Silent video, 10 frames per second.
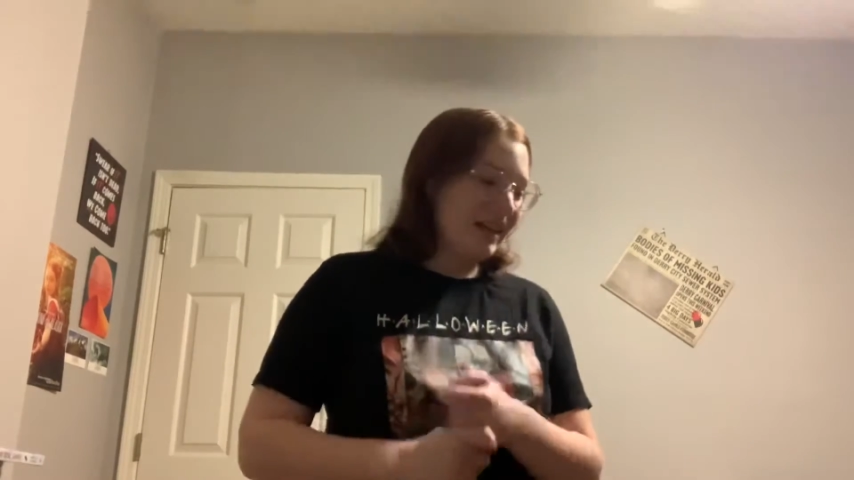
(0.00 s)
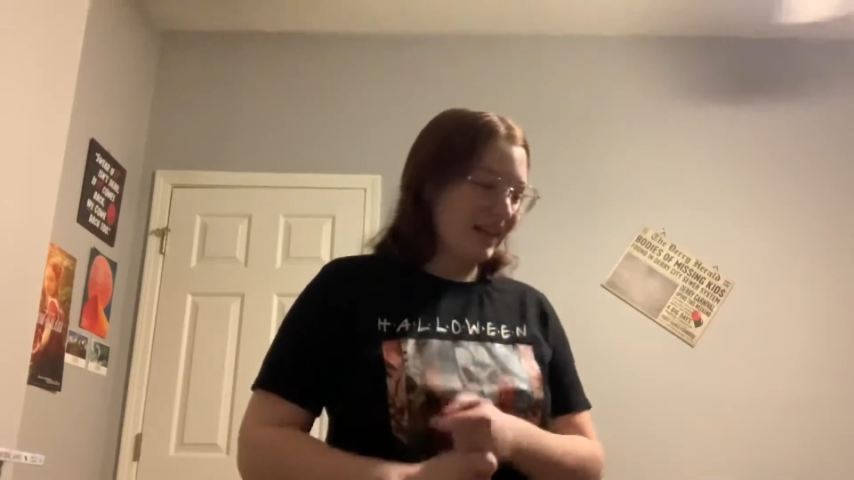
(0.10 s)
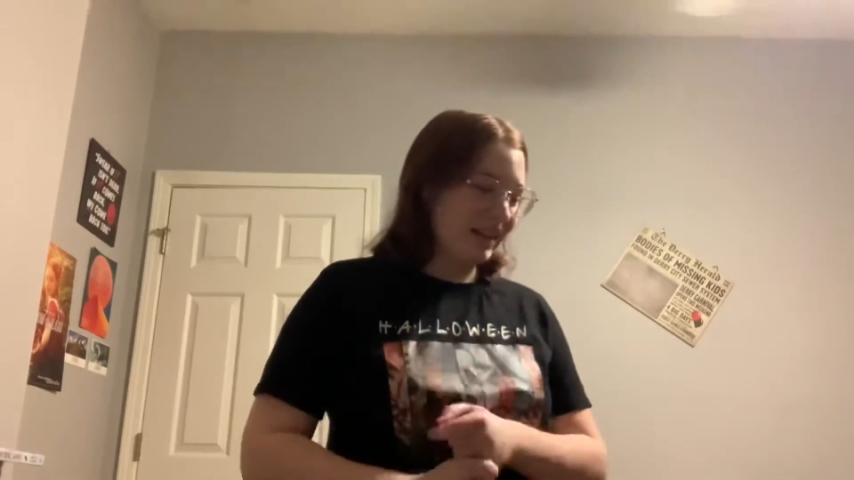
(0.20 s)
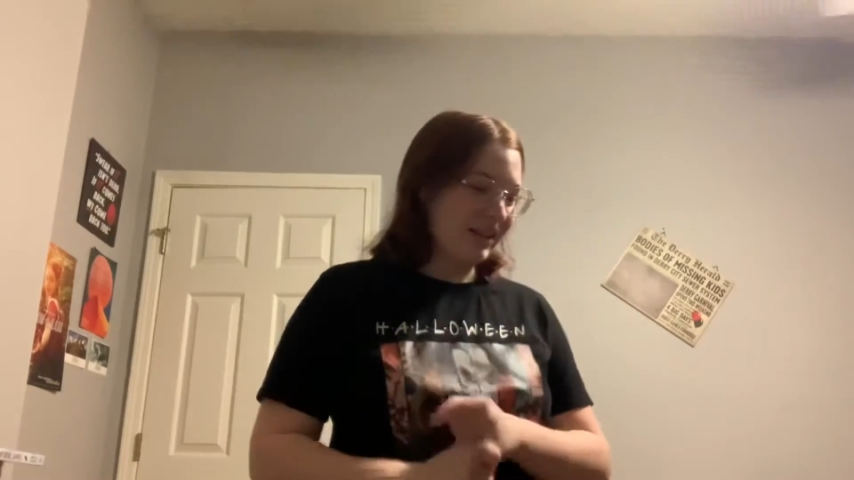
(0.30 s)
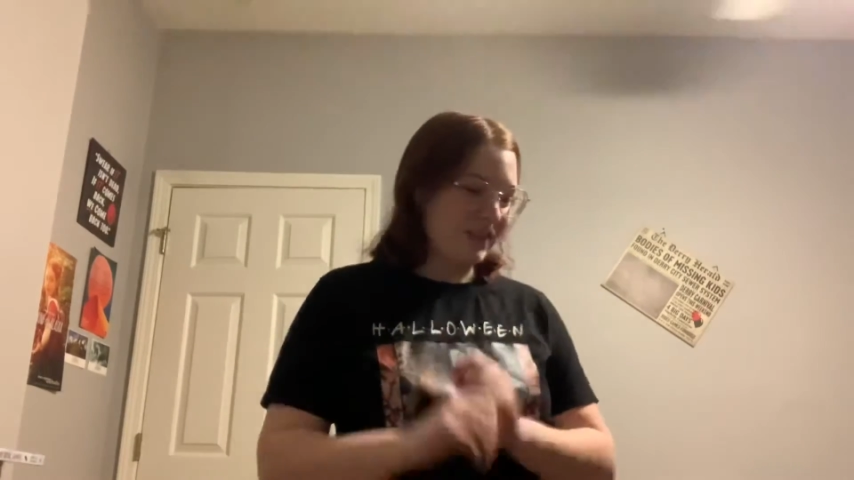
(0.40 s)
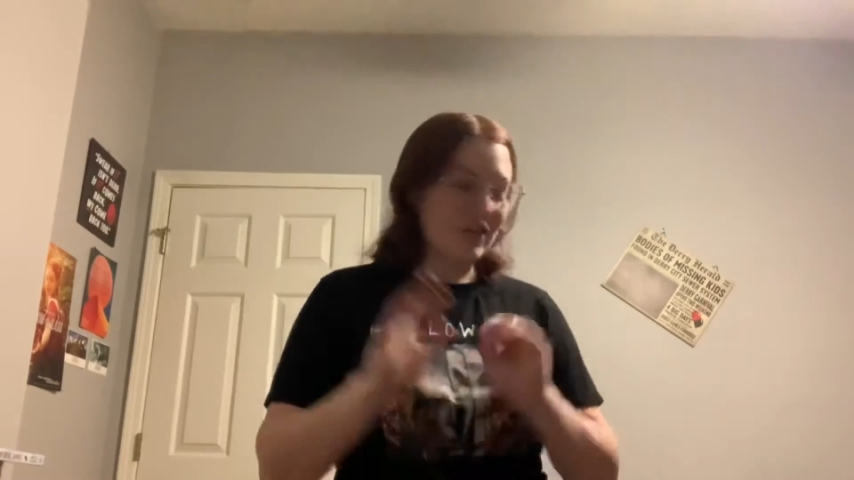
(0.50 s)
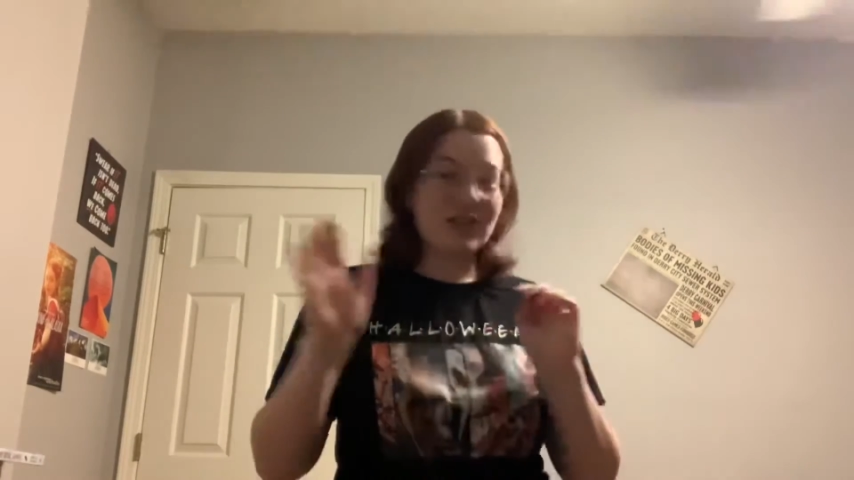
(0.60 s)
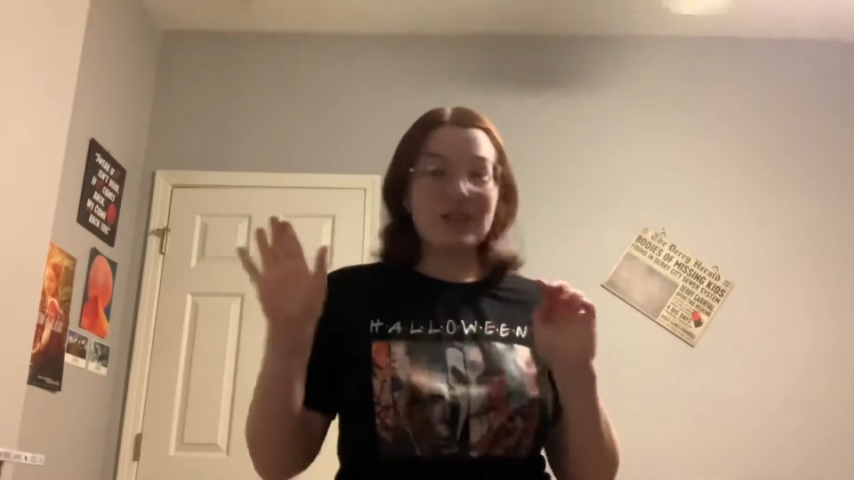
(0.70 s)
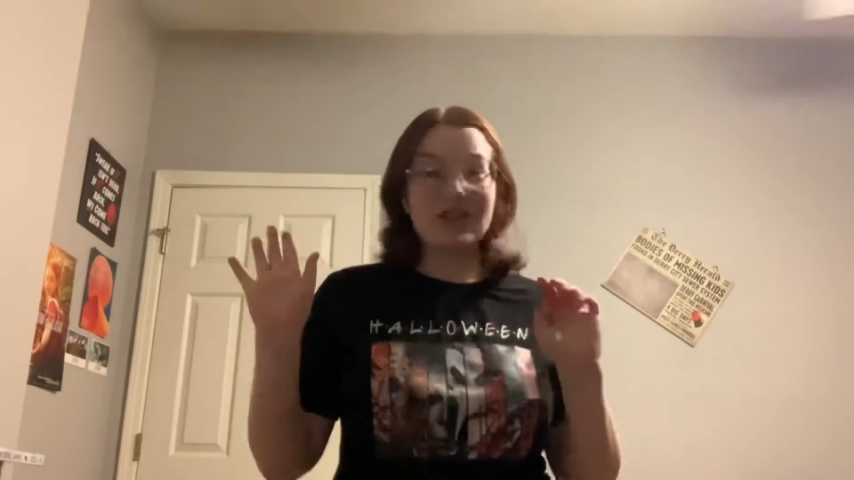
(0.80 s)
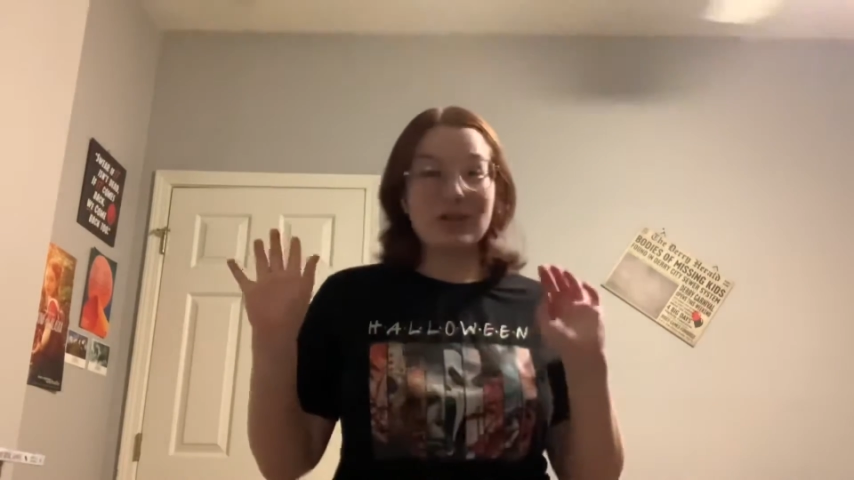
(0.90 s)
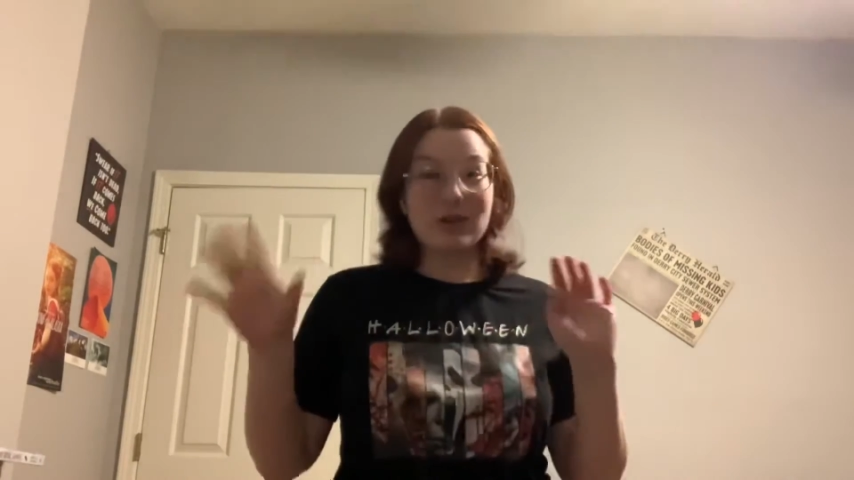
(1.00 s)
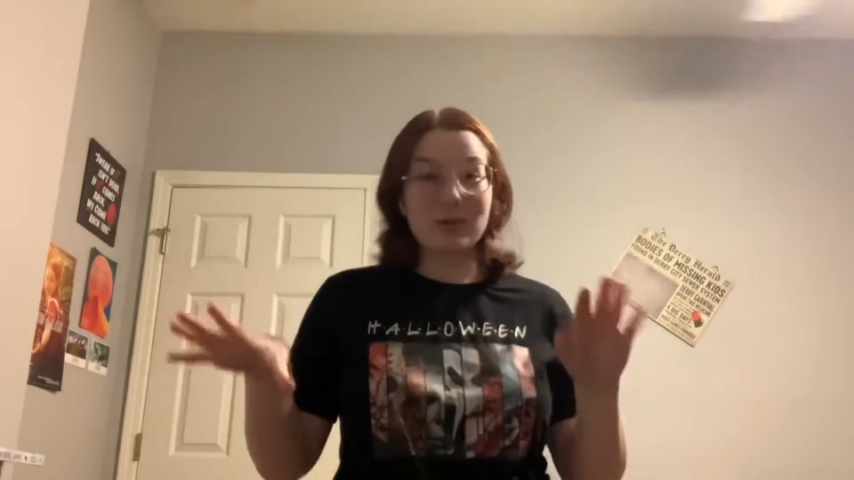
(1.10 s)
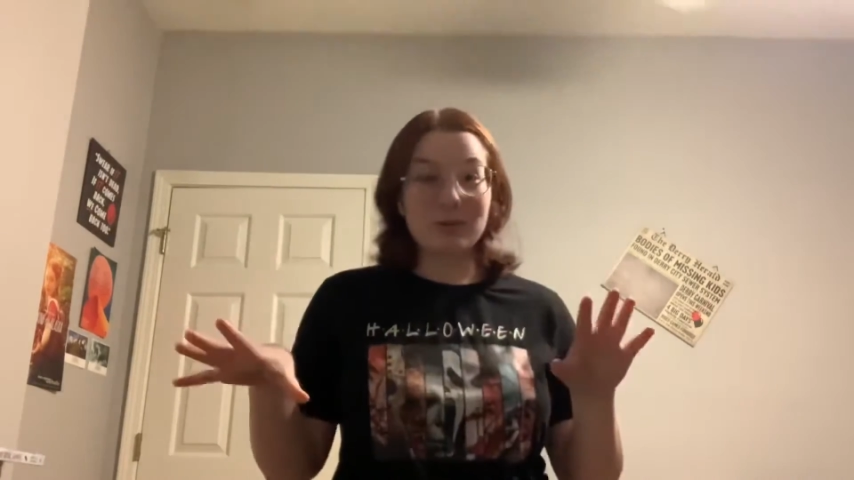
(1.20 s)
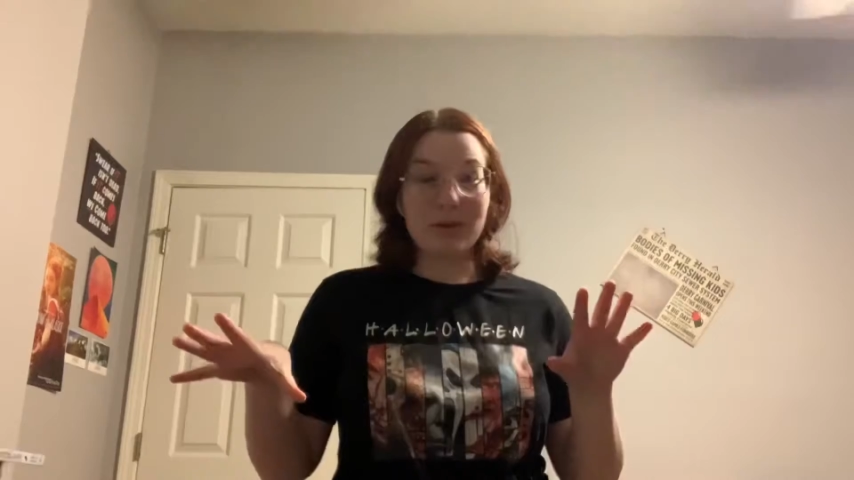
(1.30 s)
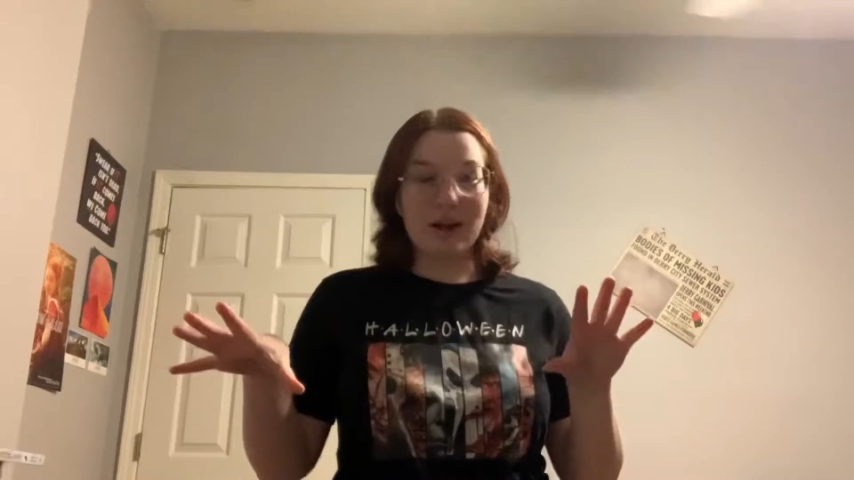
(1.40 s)
And that's just
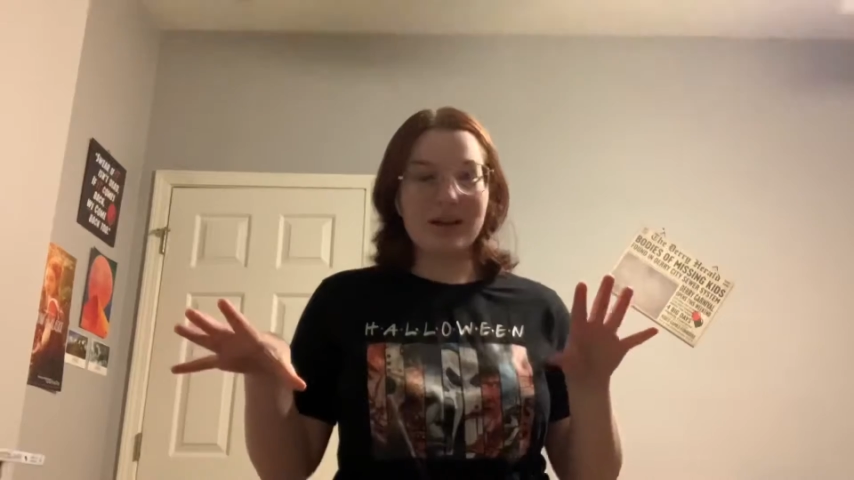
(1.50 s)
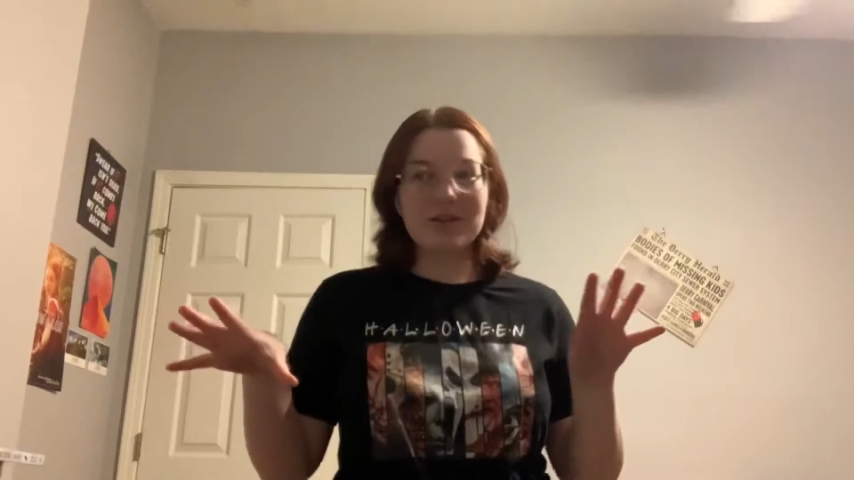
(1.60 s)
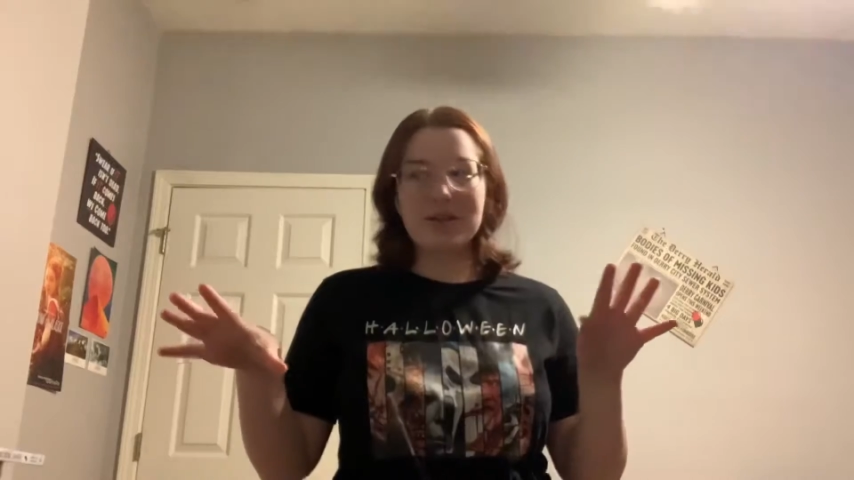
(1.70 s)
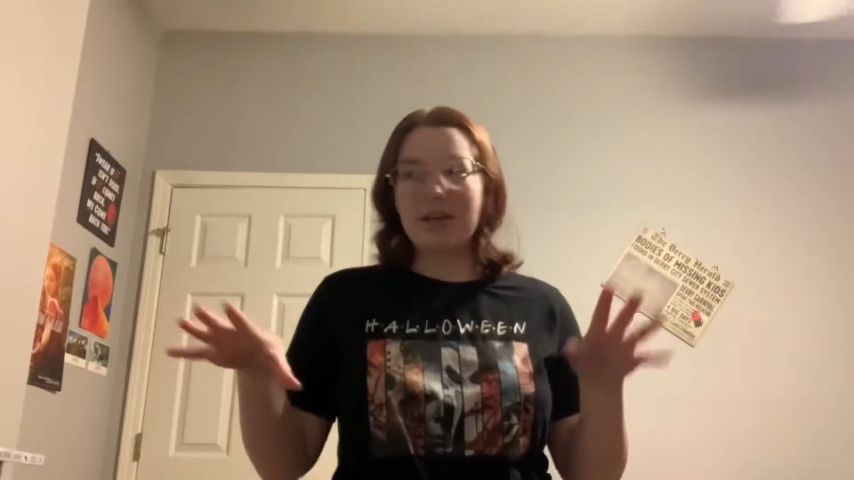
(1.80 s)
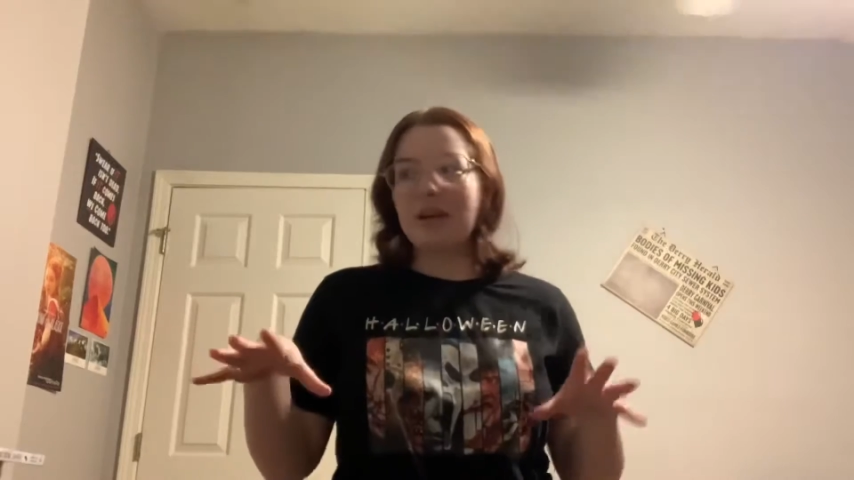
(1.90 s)
too much.